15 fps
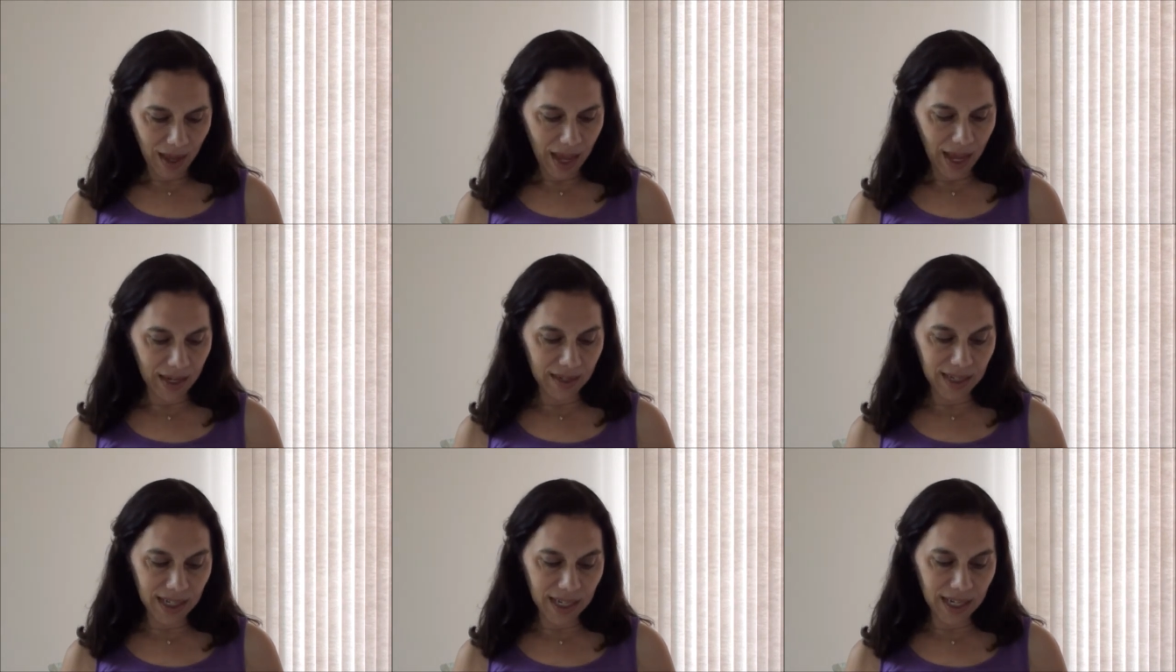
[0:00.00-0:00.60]

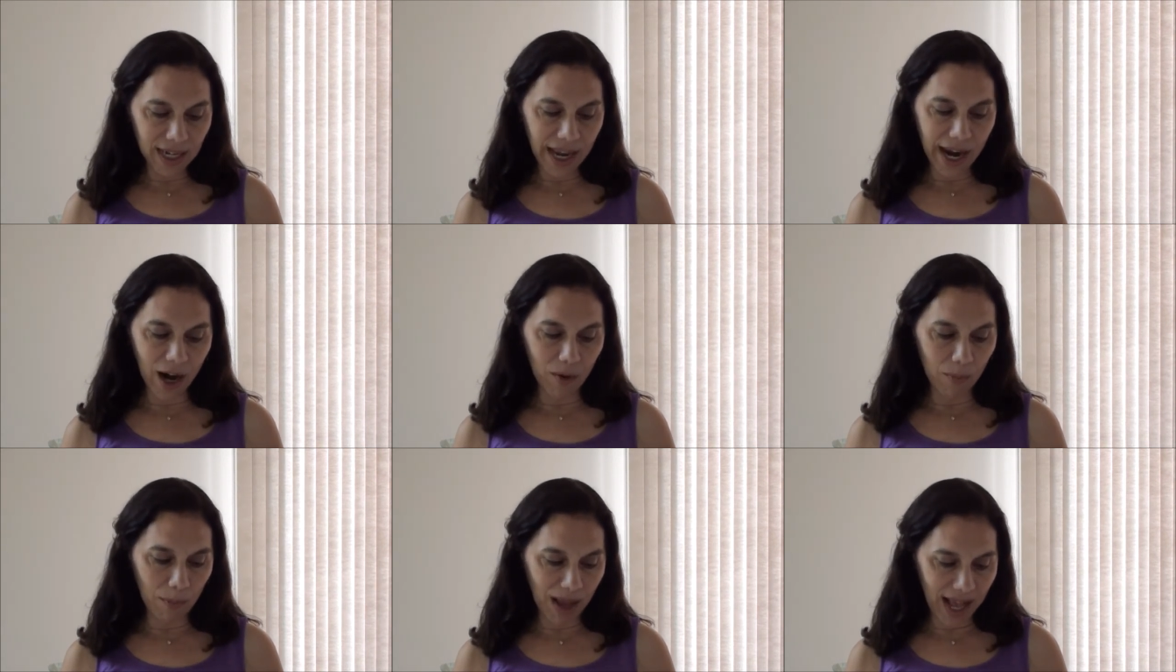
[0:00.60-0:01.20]
and in
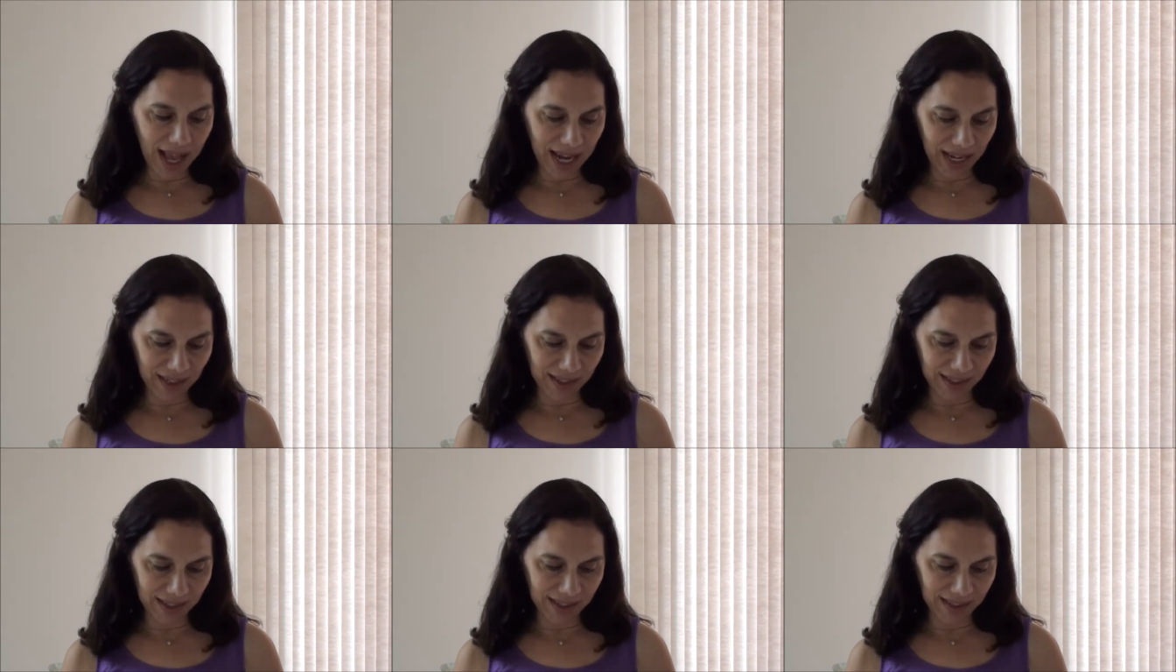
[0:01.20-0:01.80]
our
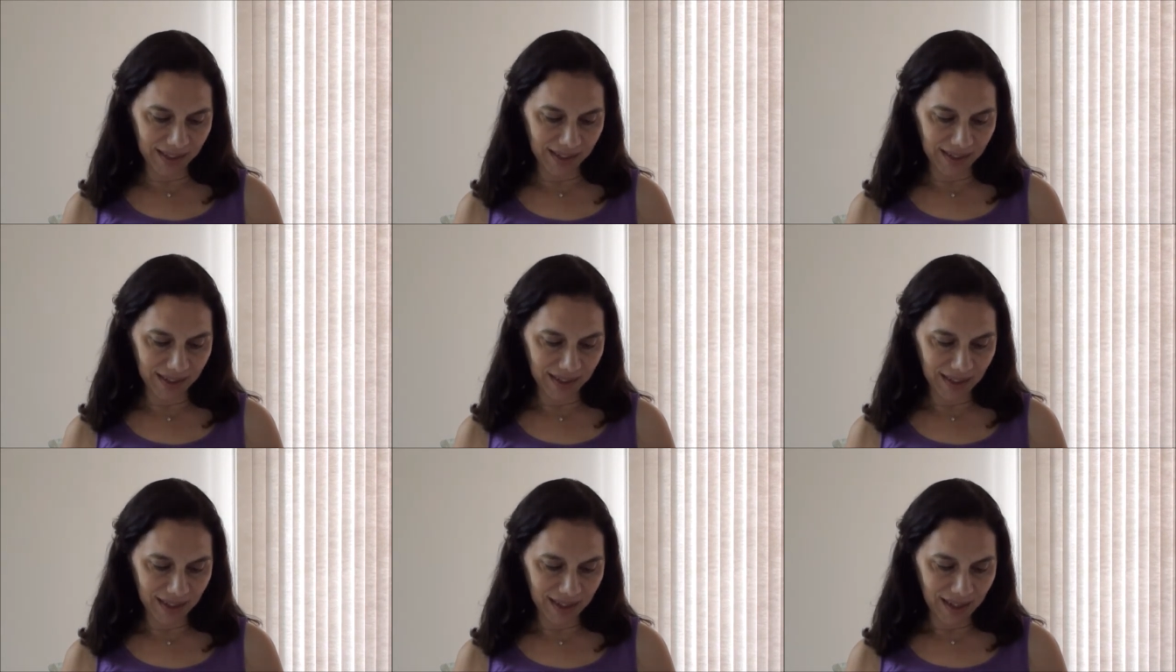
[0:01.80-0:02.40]
minds
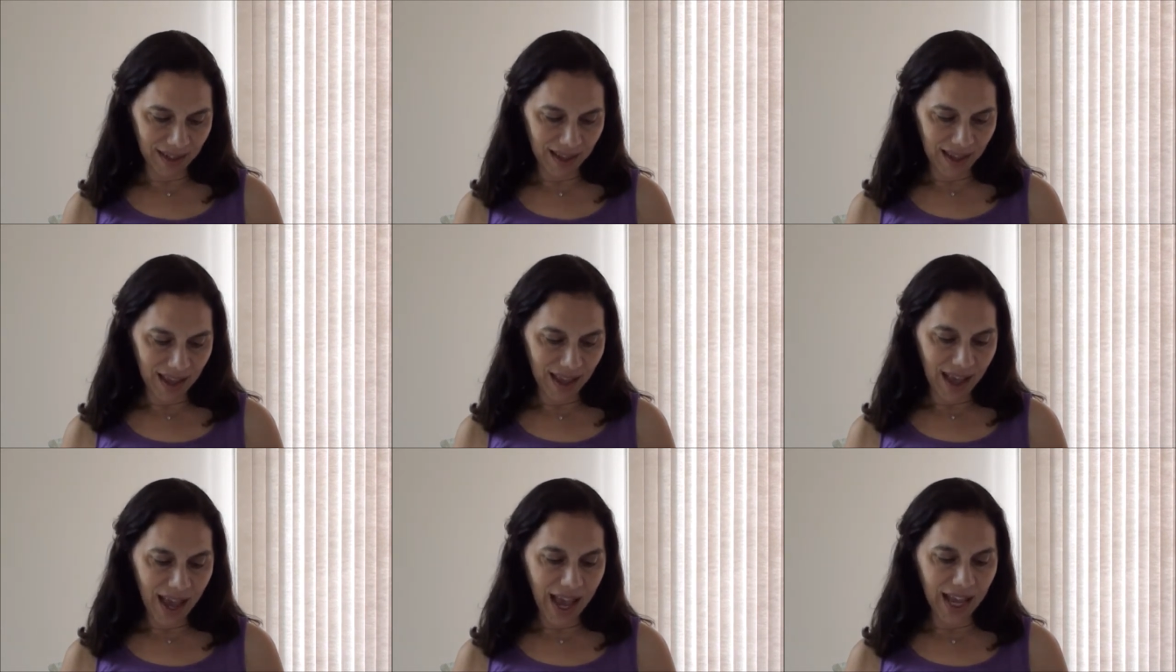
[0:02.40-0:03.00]

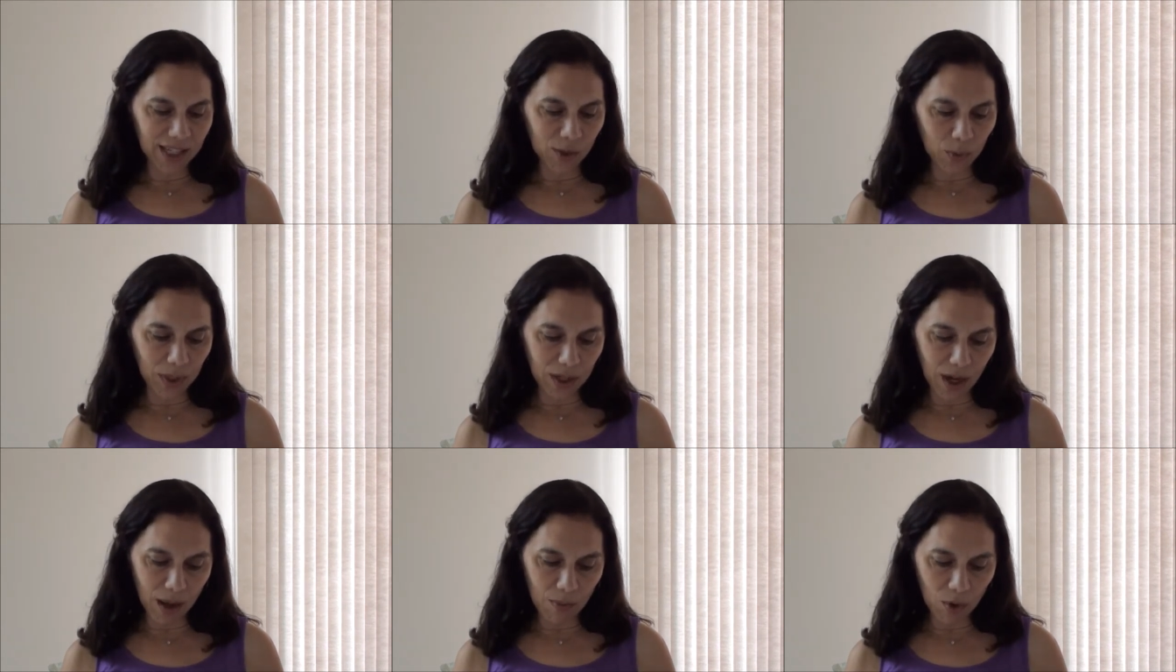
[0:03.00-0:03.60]
as we
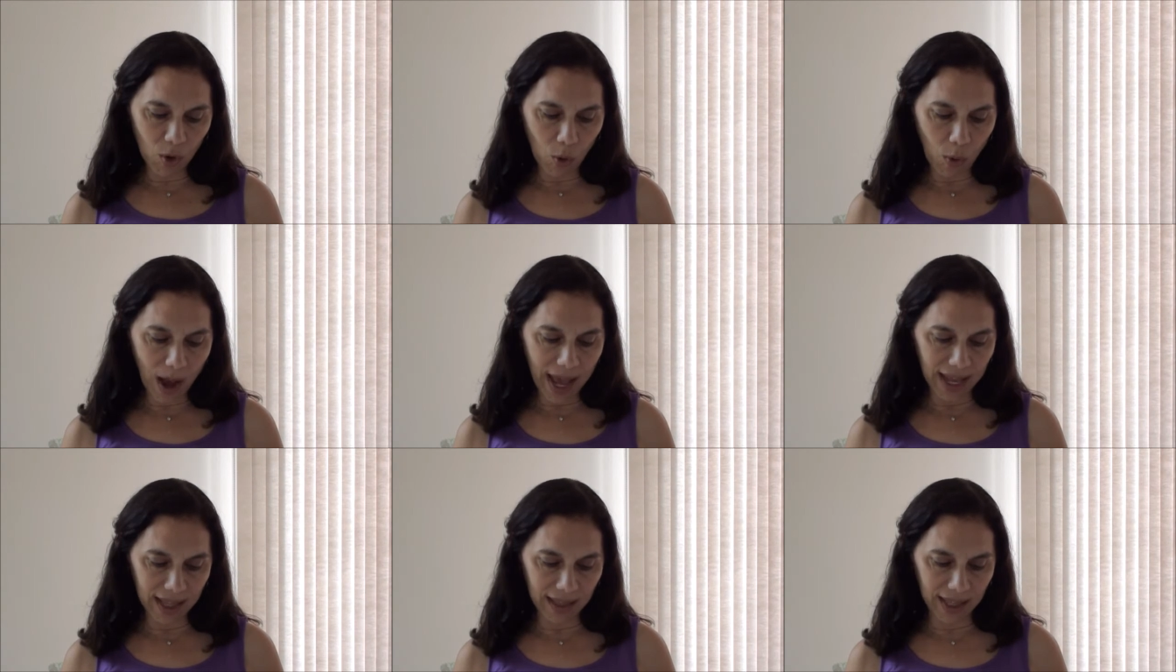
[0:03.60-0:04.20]
come
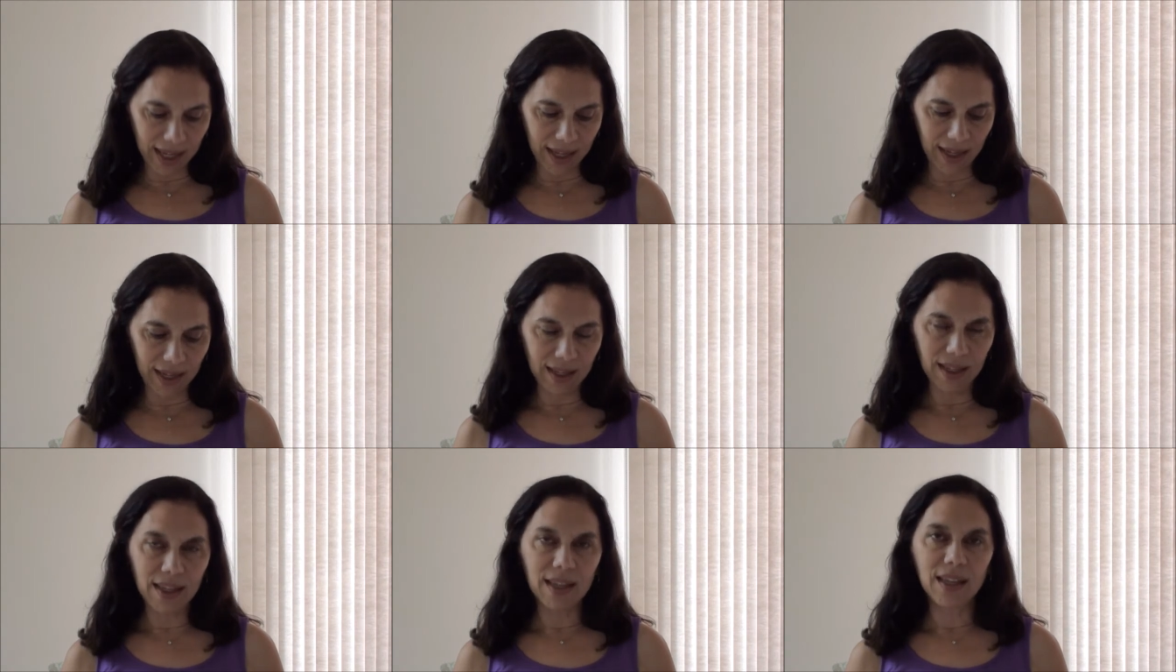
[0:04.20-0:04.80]
quietly
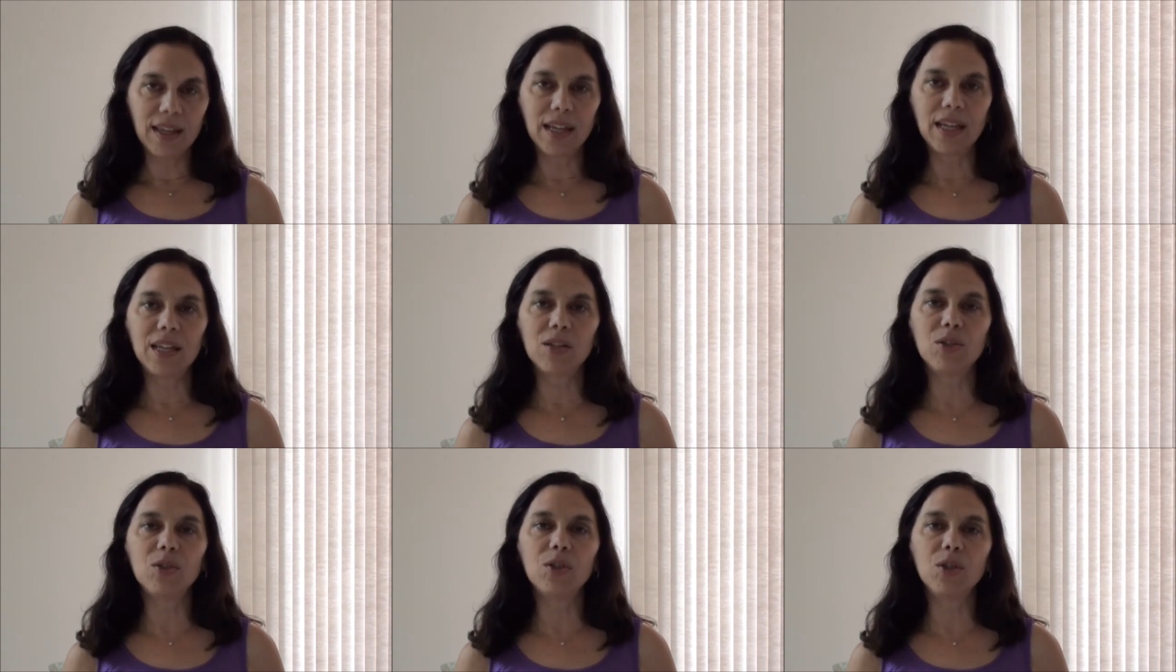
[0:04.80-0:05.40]

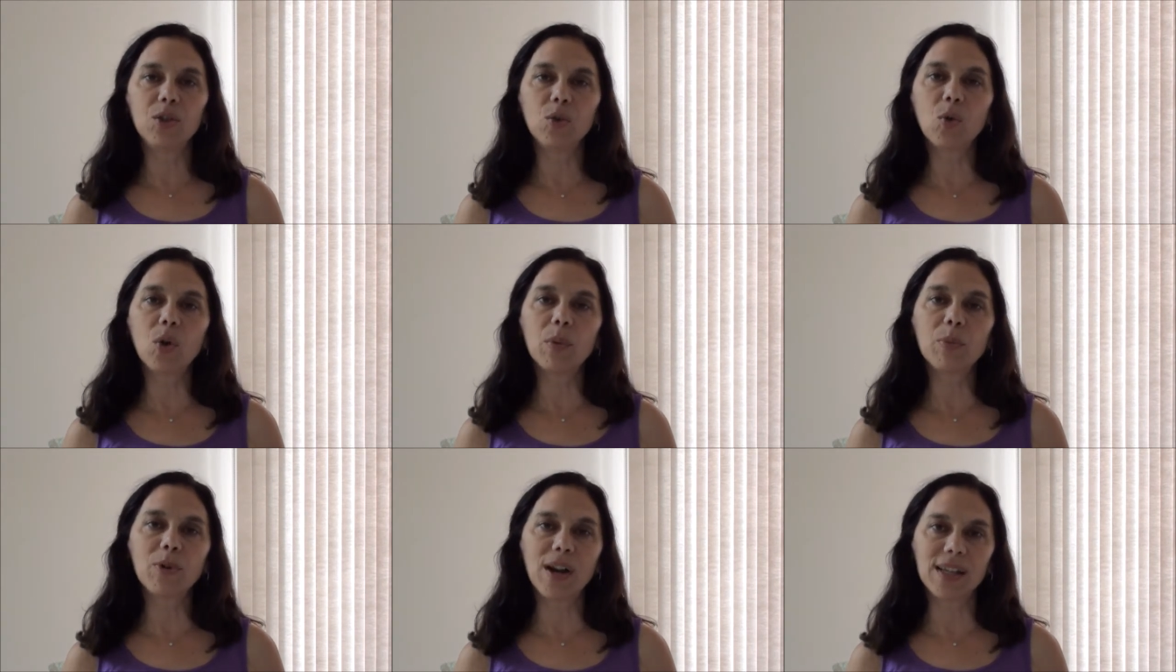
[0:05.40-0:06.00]
into
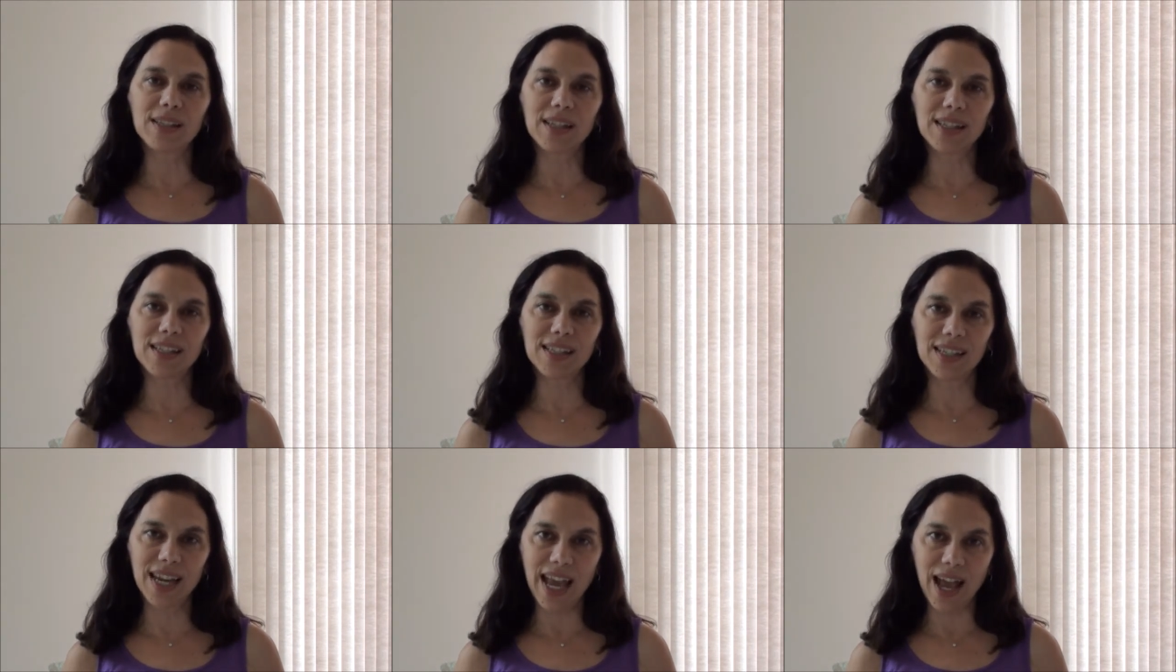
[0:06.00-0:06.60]
your
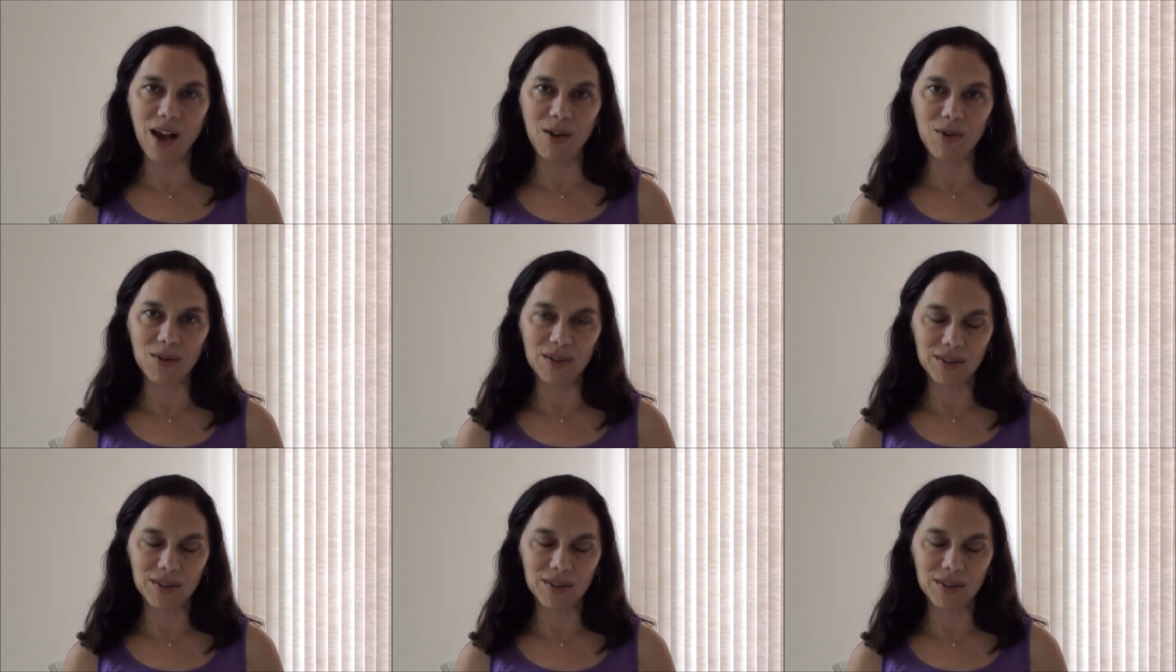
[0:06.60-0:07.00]
presence now